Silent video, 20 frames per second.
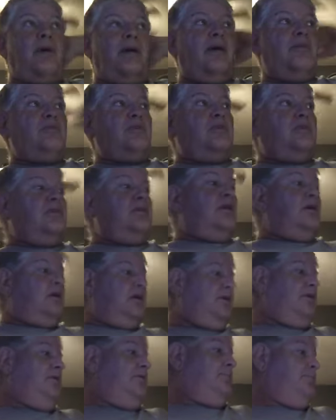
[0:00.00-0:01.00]
I'm just
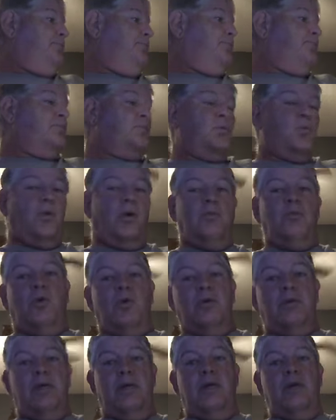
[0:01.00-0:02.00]
one more
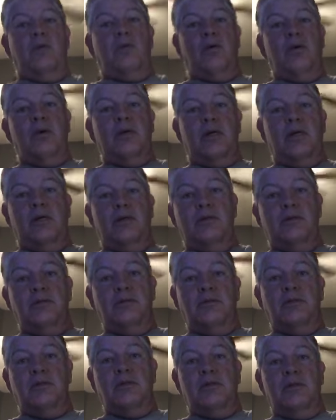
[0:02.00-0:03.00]
day of work,
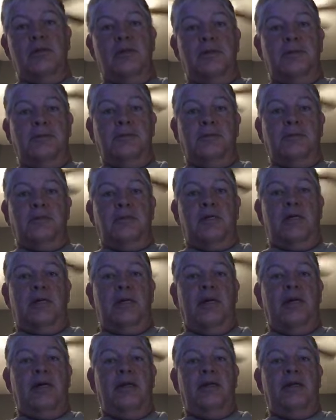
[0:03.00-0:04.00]

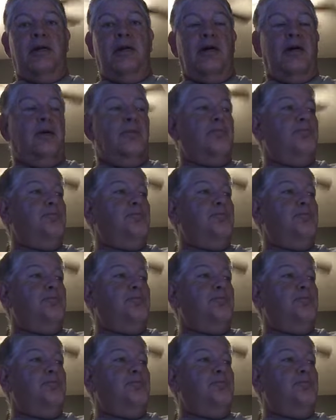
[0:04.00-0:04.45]
and I'll